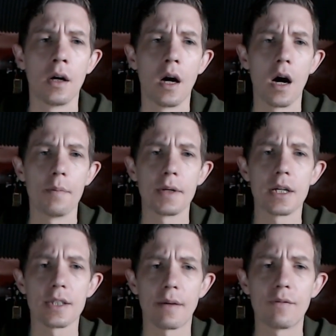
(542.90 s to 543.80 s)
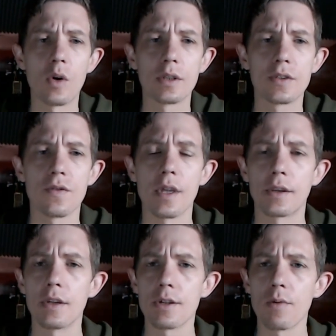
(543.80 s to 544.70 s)
Uh, because I've noticed
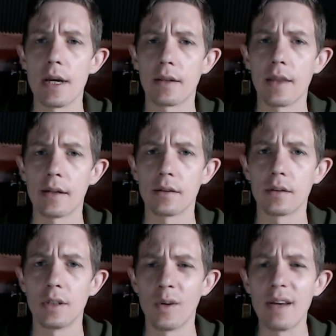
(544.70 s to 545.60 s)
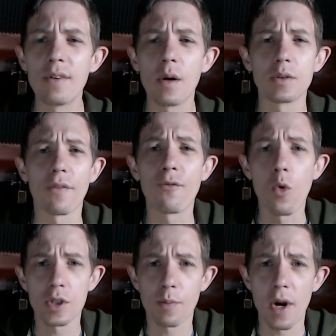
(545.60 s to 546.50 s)
that this week that, you know, even though it was a
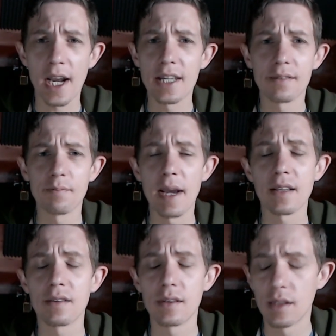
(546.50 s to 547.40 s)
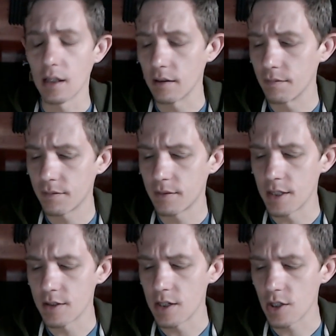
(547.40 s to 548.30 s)
forced break, I didn't make the
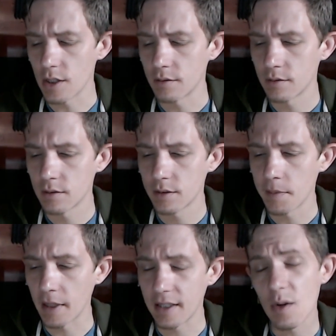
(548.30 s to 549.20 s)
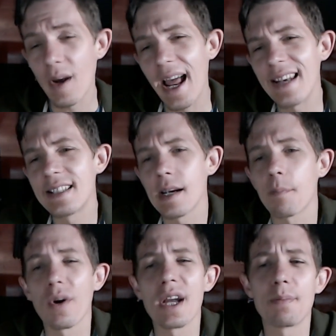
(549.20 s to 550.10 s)
decision to be like, you know what, I need to take a
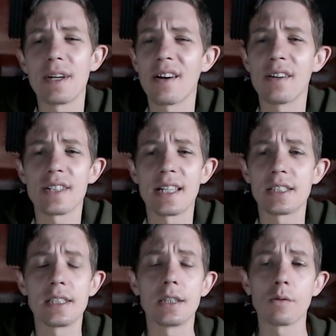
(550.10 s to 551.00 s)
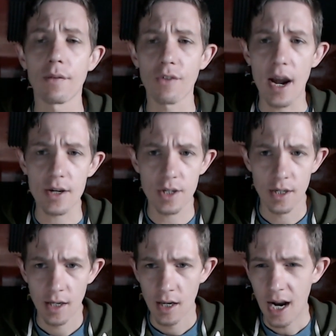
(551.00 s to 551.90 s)
break because I just need to refresh.
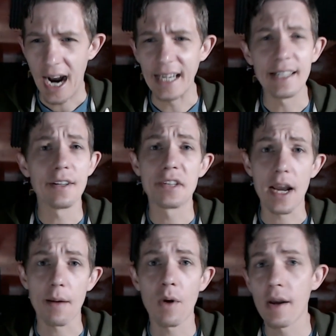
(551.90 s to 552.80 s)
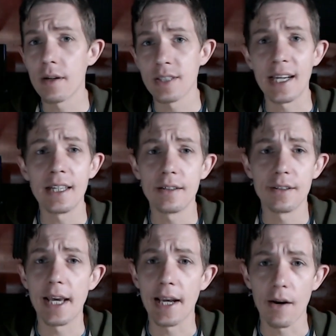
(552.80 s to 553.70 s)
I needed to take a break because I needed
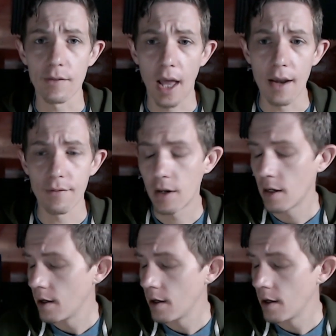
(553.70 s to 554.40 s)
to take care of life.